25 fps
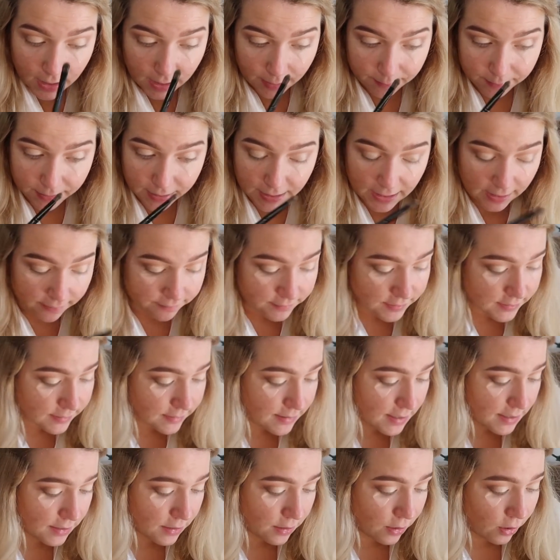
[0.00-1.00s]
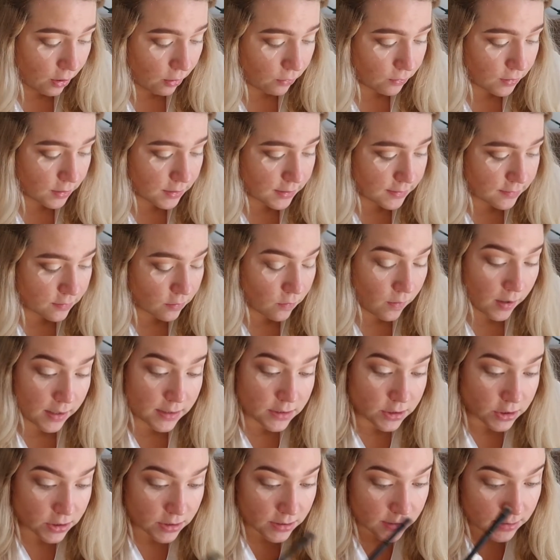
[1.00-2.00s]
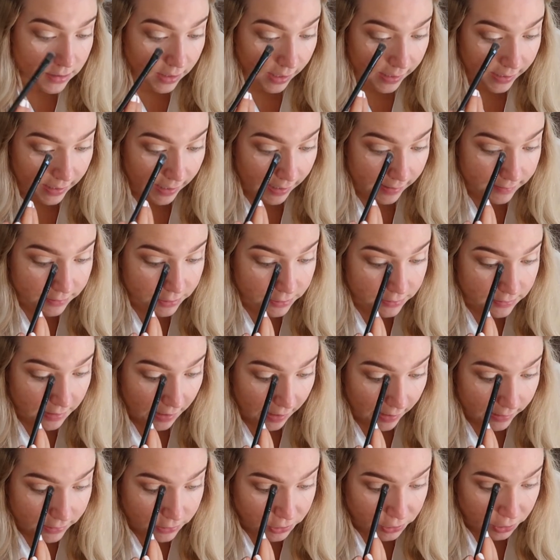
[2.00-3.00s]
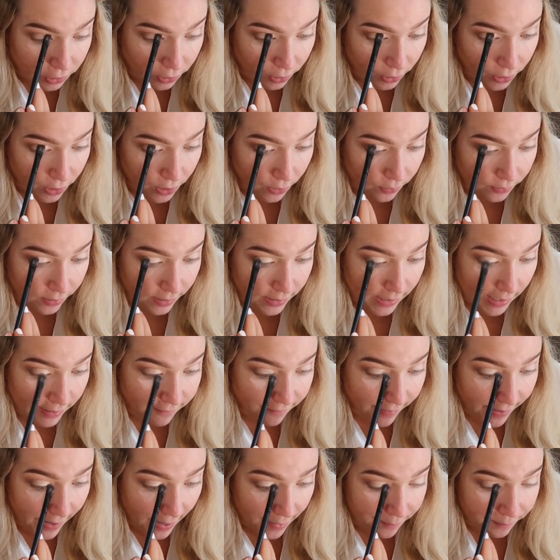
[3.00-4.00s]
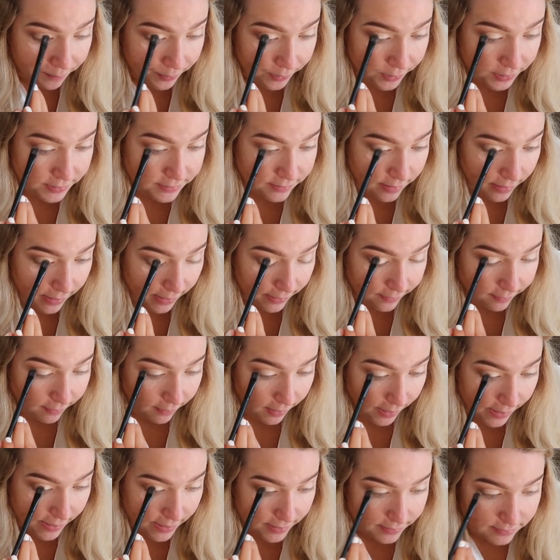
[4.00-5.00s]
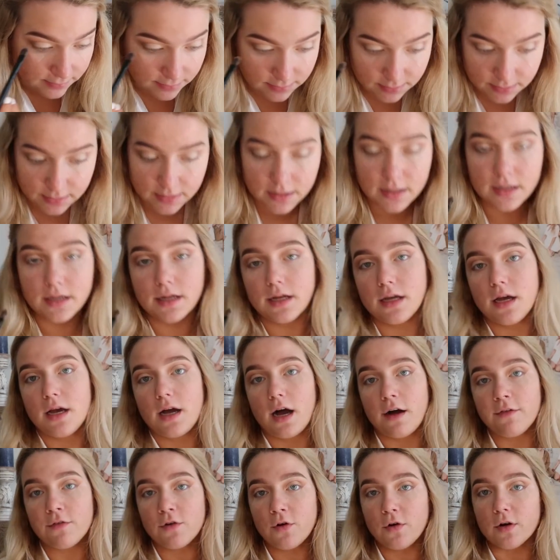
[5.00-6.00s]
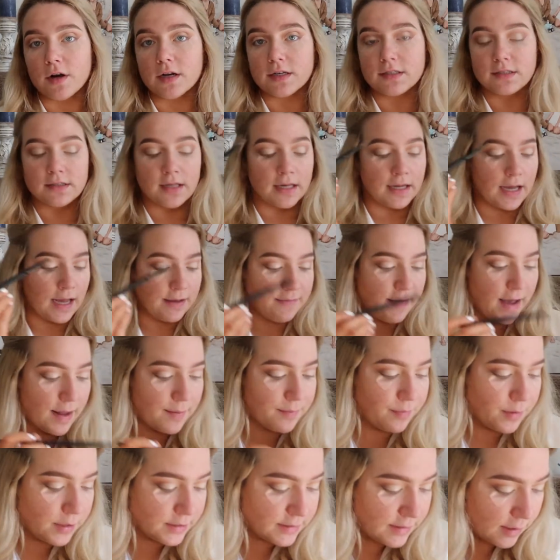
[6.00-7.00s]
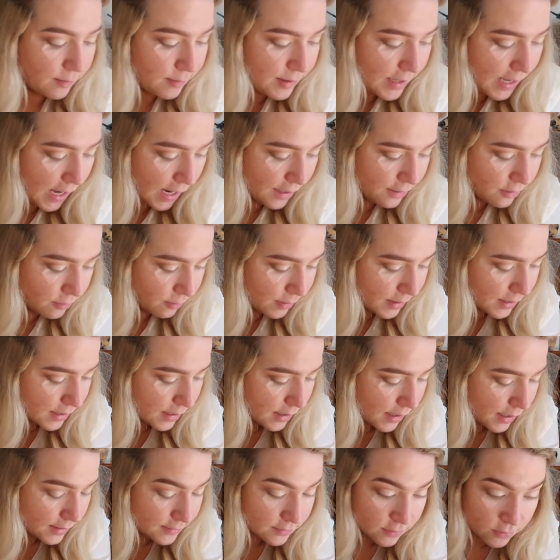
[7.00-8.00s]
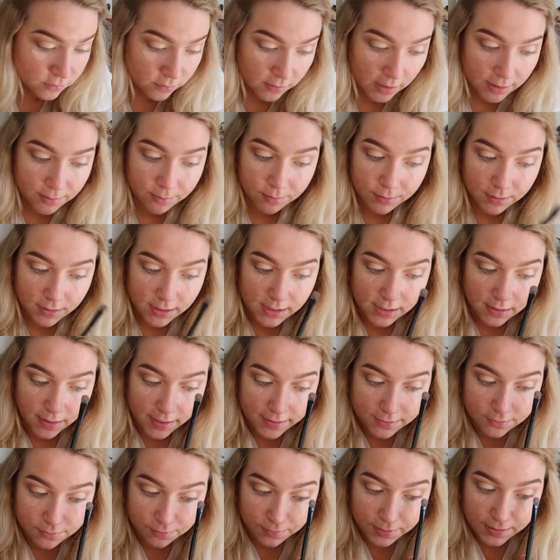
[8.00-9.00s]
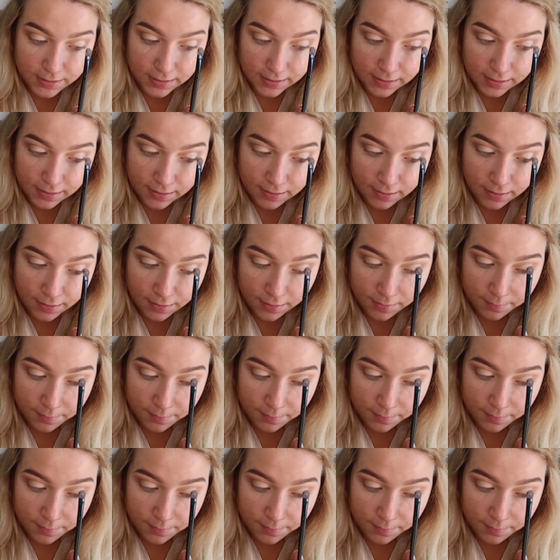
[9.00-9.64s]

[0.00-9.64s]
I'm gonna have to say no to this question. Like, I just can't sugarcoat it. Have I had books that I liked? Of course, like I've had books that we had to read in high school. I really liked reading